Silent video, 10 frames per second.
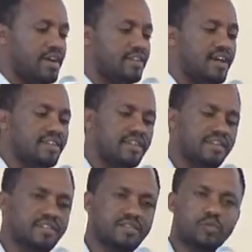the other
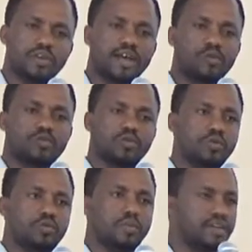is we can also
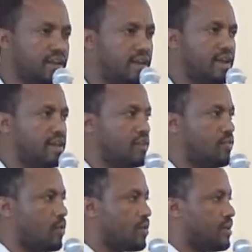use machine learning
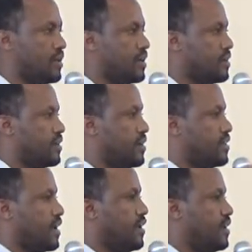for
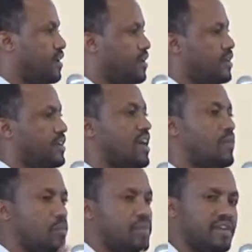data
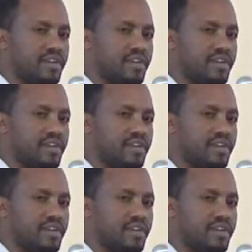mapping,